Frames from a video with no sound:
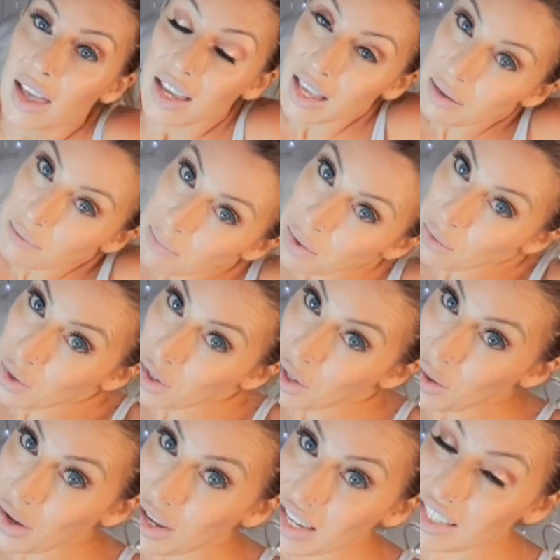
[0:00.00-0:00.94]
kept my
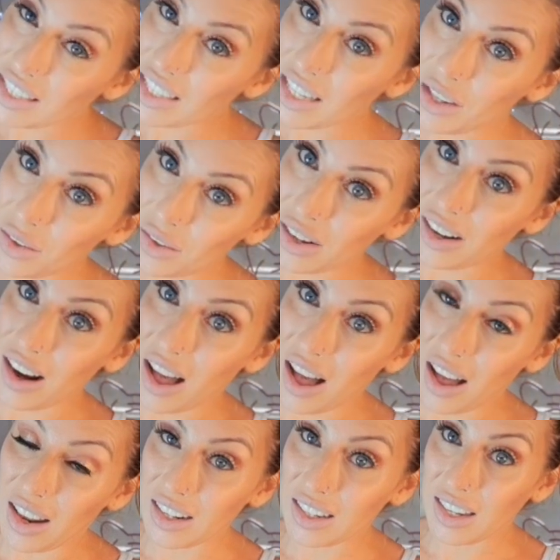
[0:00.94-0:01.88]
window AC unit
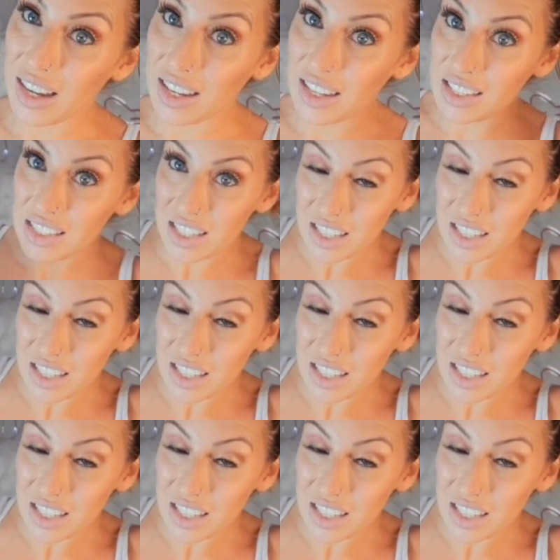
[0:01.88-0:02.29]
on because